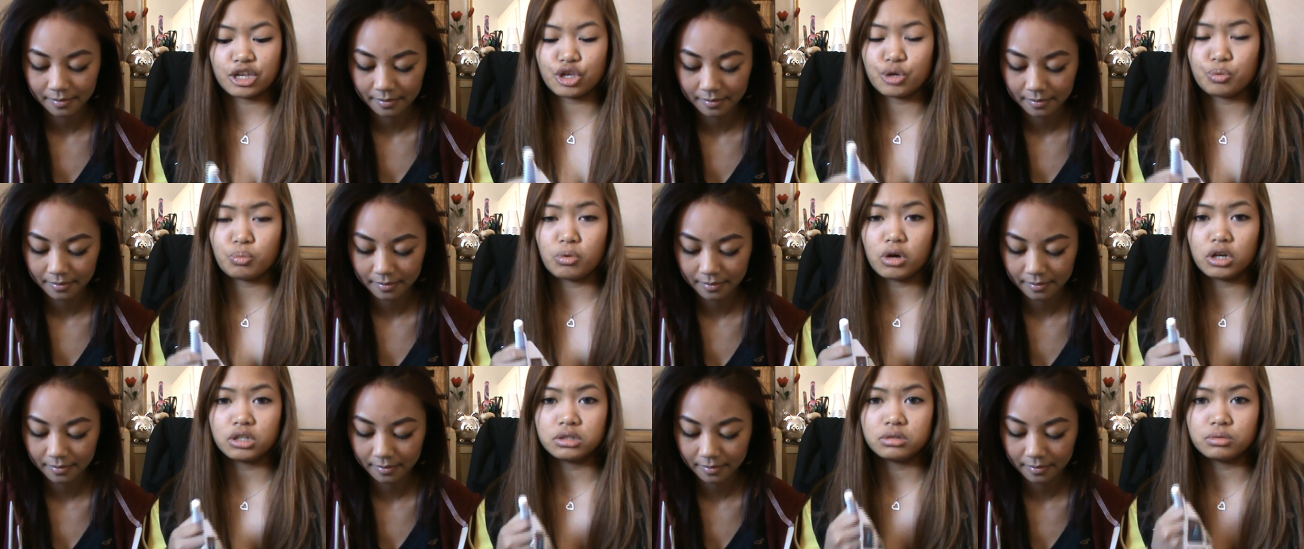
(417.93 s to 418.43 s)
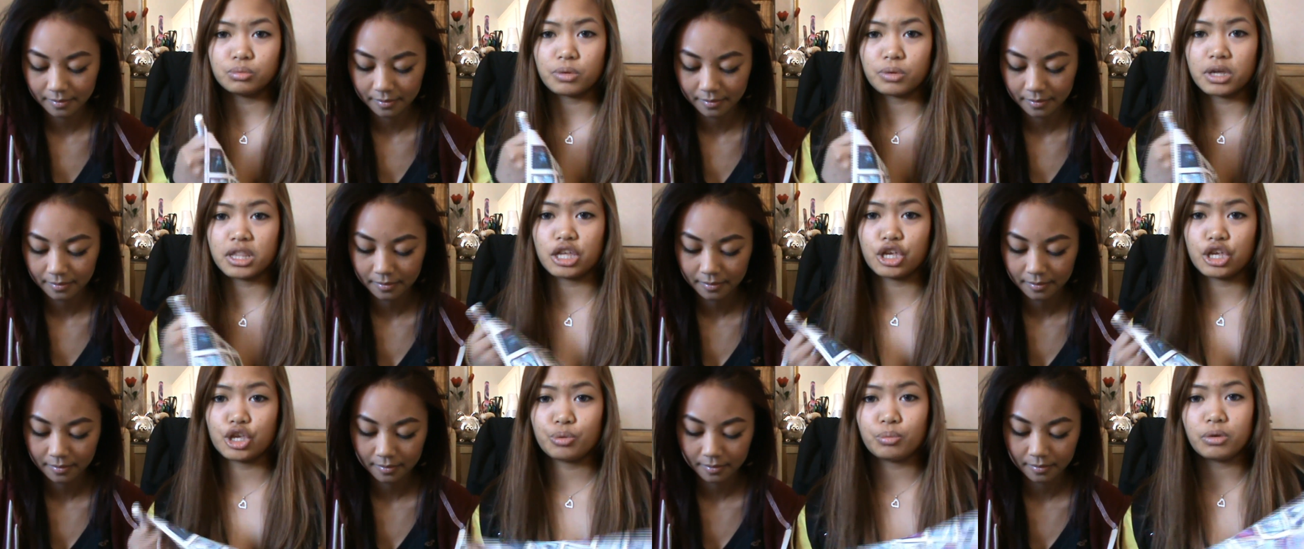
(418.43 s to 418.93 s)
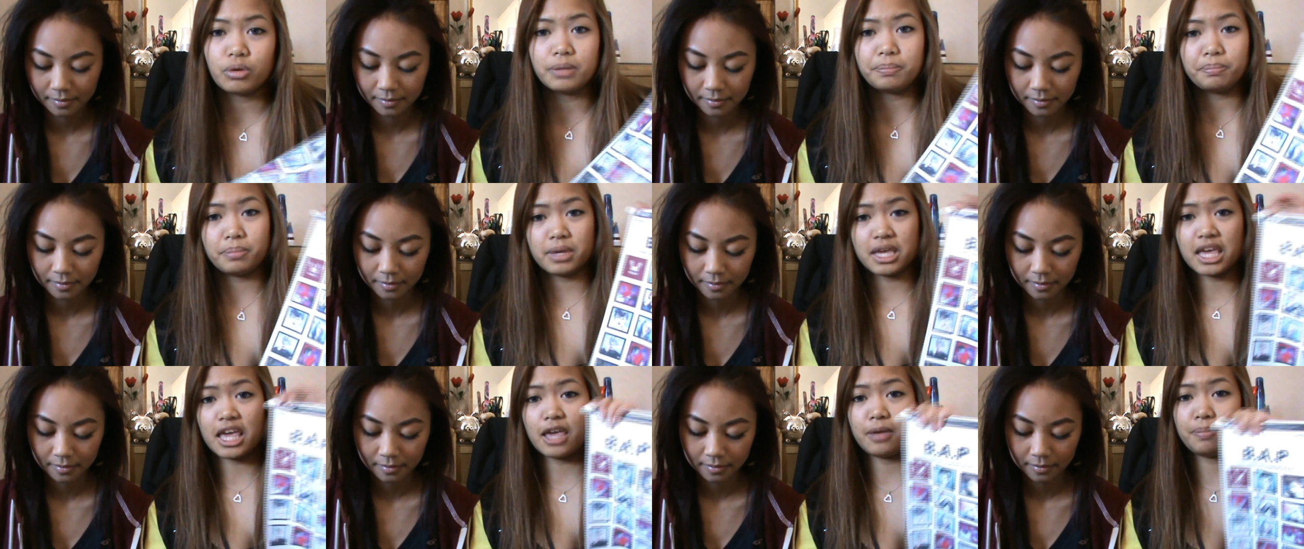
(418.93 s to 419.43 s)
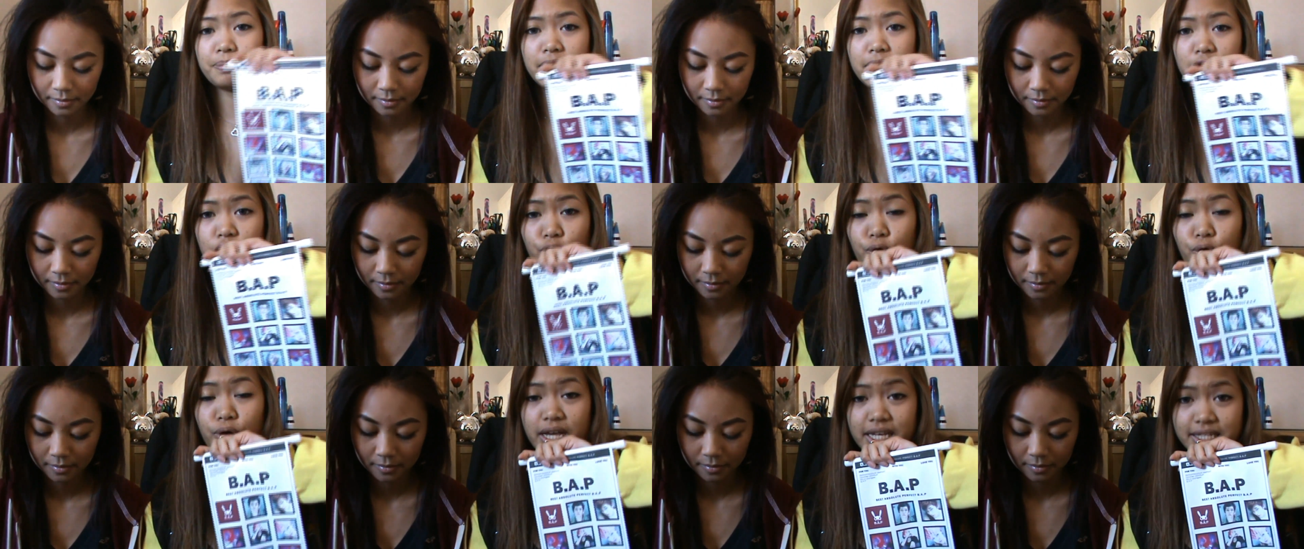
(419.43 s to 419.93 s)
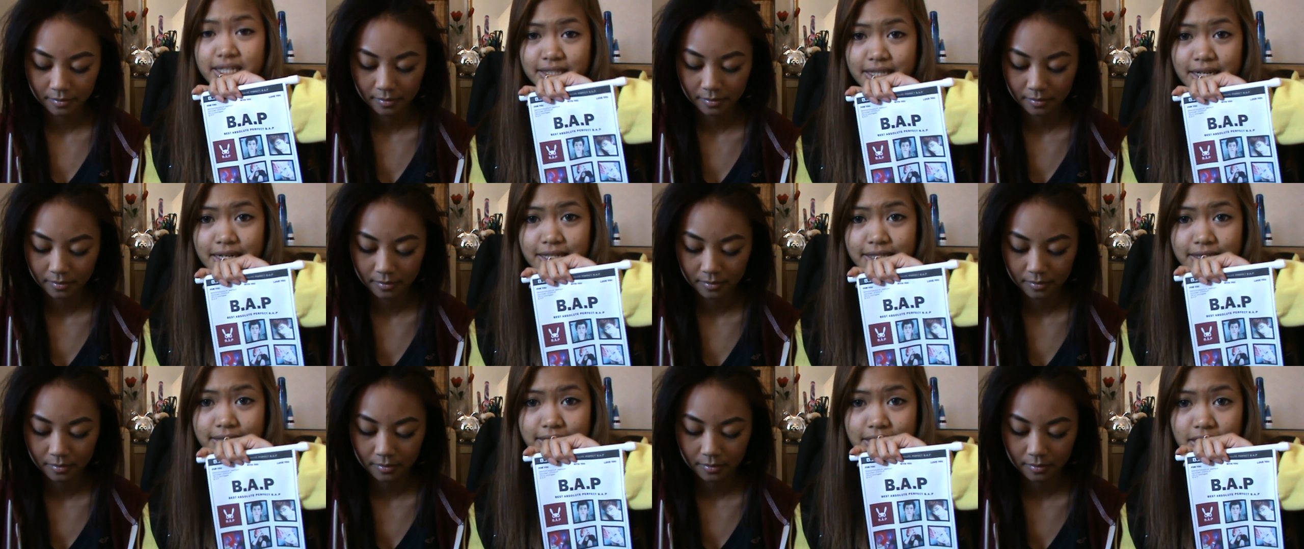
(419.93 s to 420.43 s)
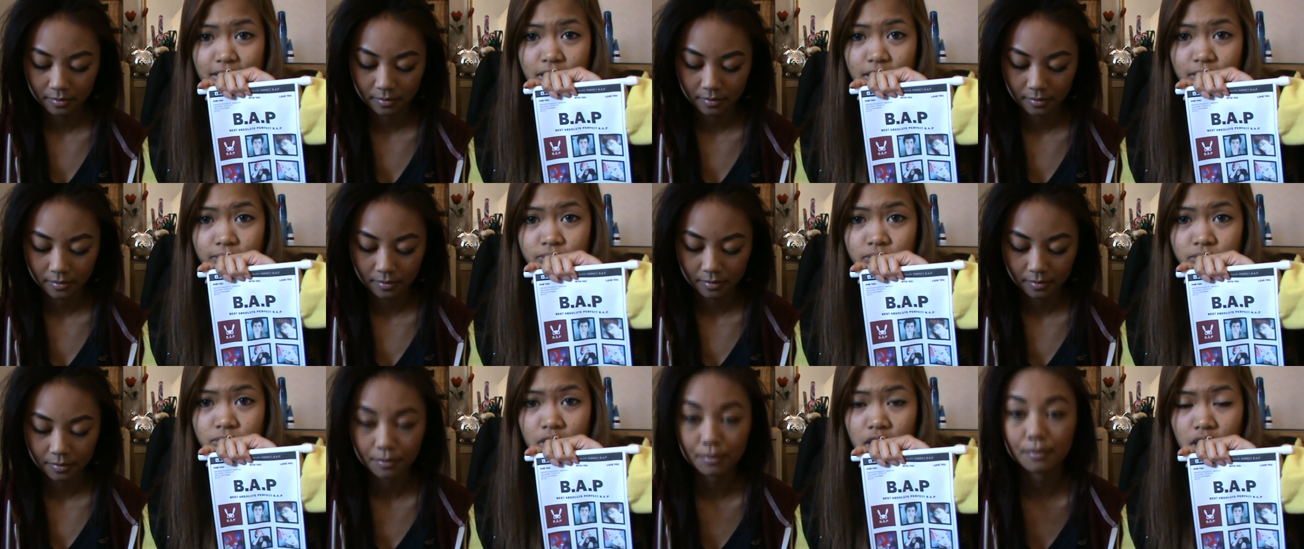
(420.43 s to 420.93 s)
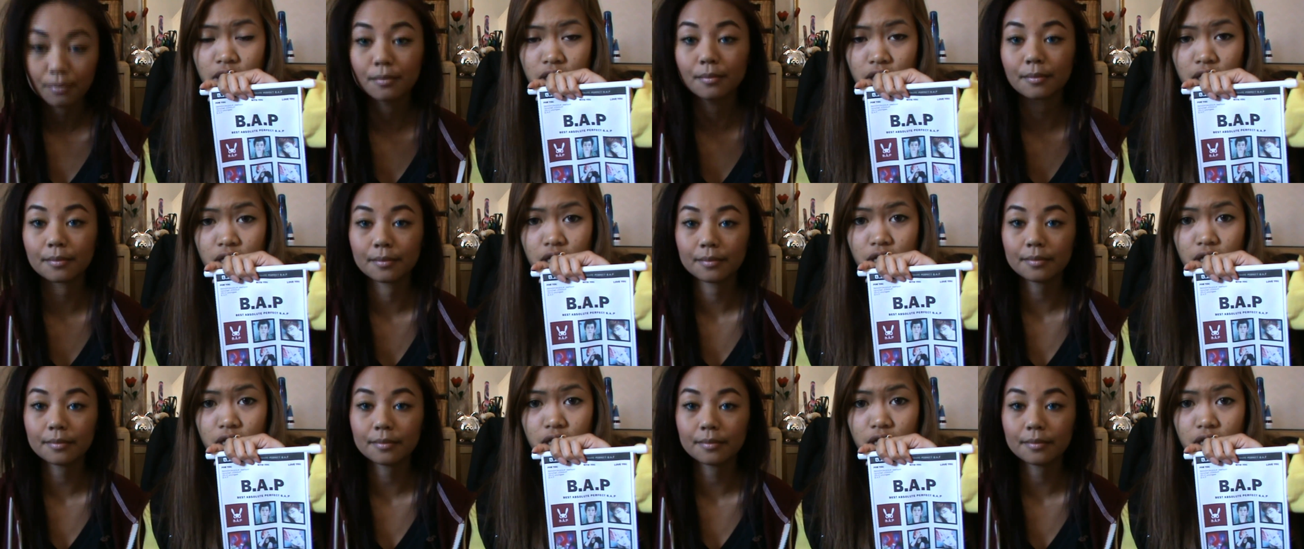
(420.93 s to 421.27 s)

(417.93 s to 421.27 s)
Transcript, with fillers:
Speaker 1: you want, whether you want B A P or S N S D. Mm-hmm.